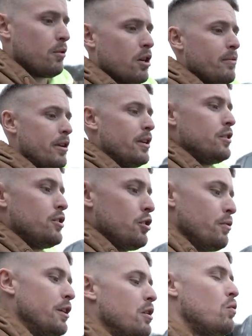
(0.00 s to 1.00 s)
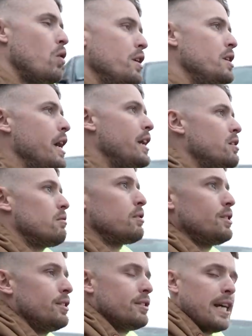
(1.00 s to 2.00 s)
We're going to be doing one day
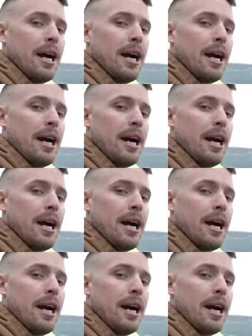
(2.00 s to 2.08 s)
courses